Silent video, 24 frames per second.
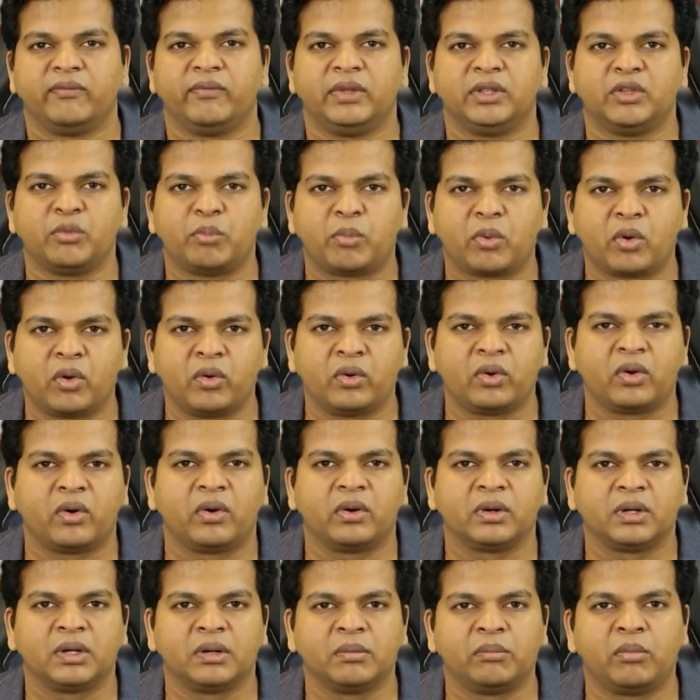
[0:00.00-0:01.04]
with
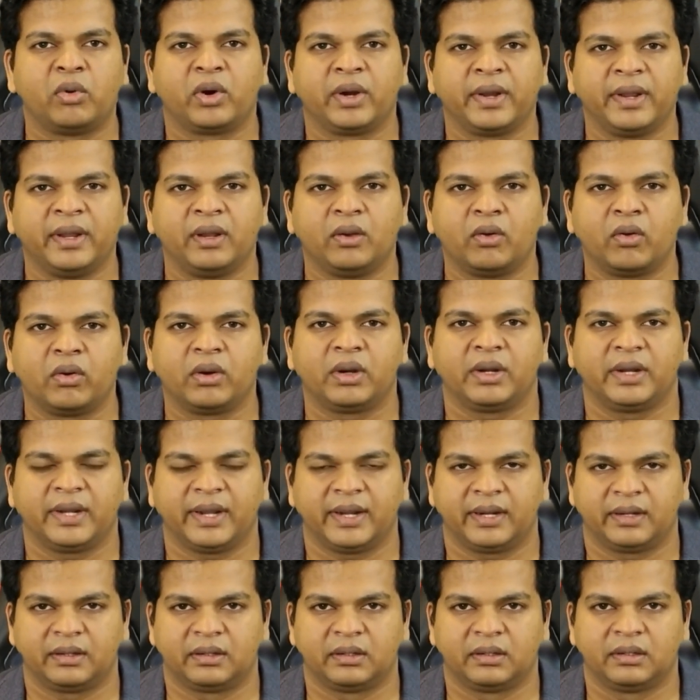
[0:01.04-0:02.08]
prolonged body
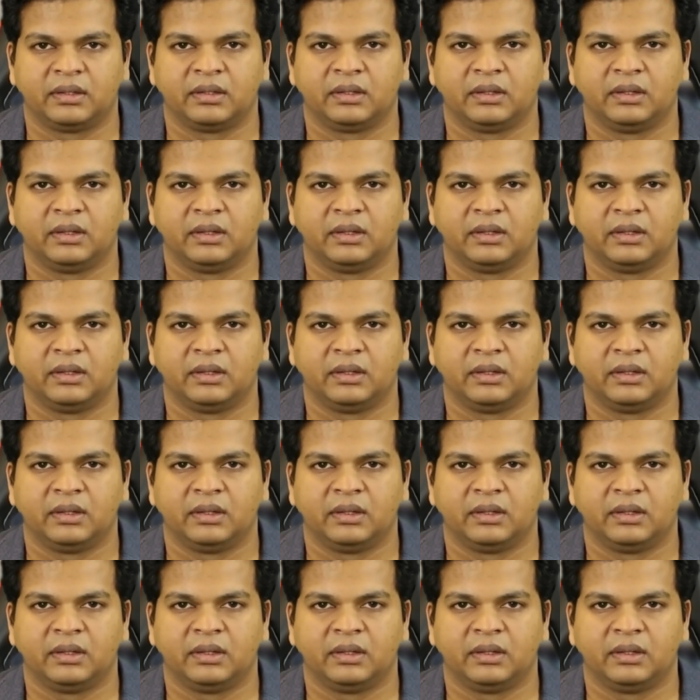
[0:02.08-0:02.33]
contact.